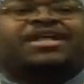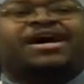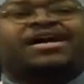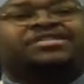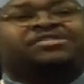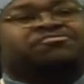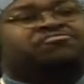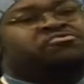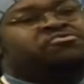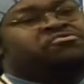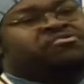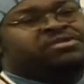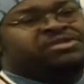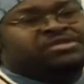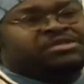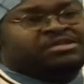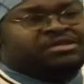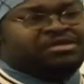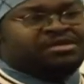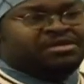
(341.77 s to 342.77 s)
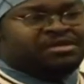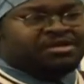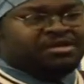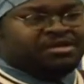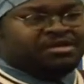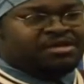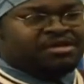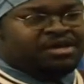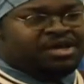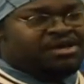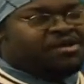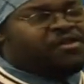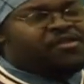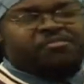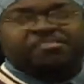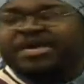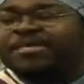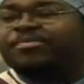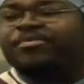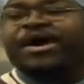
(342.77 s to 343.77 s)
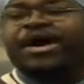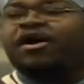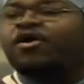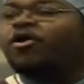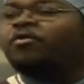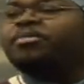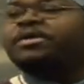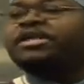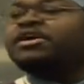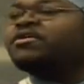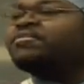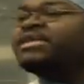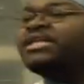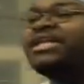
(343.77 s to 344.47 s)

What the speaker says: lies in ruins. And all the people had hope in him